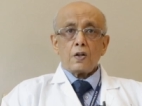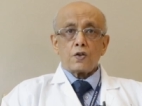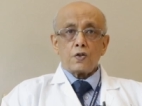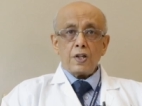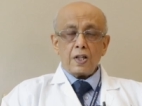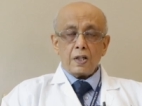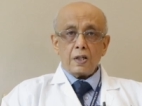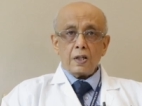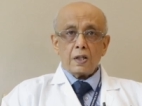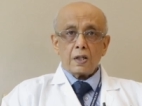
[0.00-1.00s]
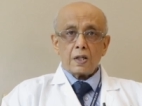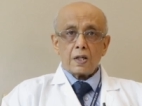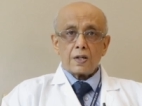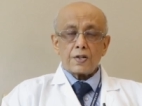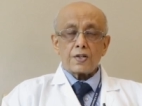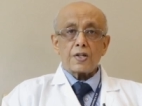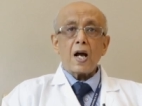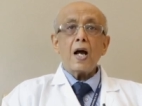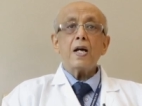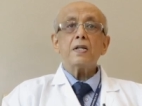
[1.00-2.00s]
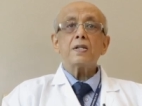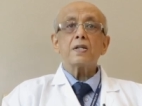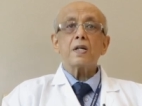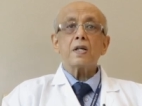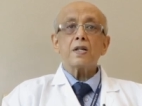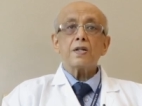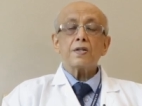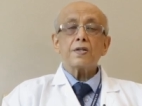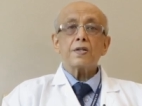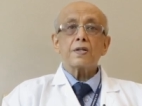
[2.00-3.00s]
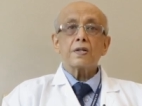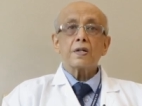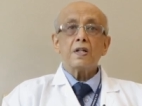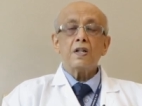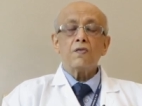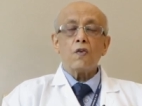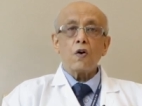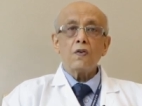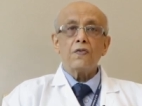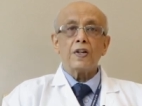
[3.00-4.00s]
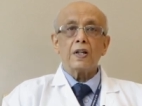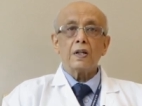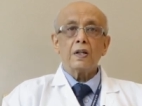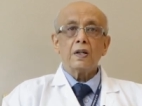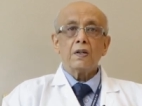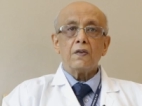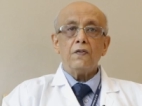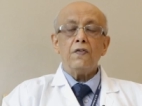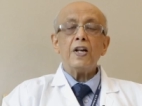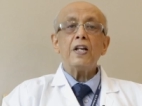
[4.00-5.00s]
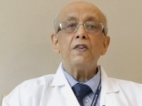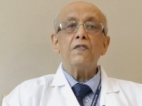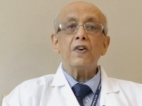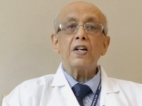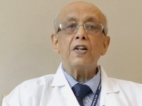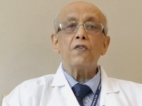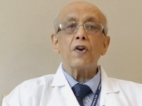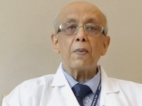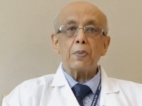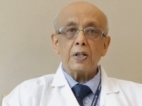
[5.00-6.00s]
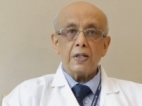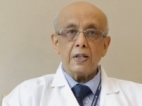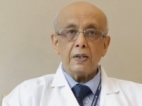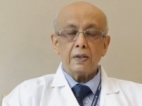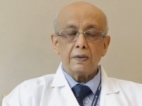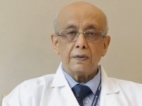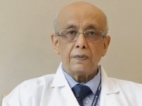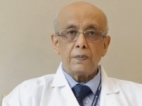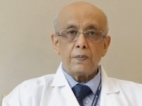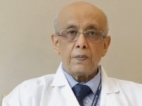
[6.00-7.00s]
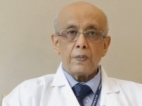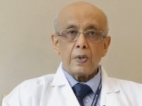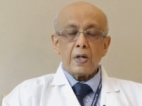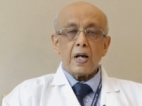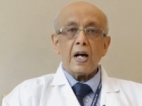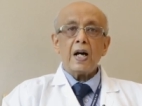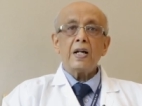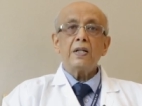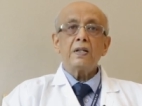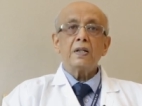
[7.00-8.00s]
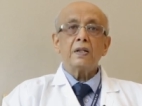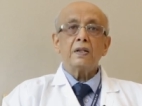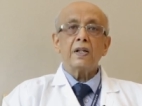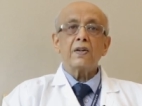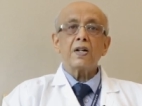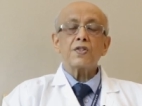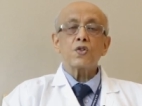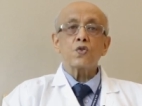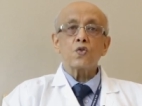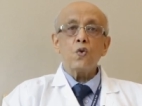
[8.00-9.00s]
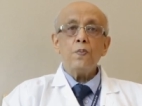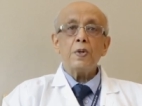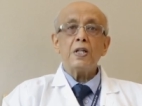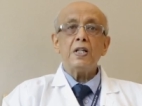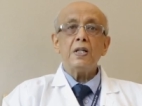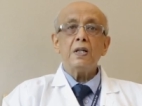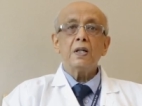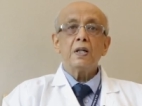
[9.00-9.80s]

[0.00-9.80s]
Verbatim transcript: Today, science is evolving very, very rapidly, and there are so many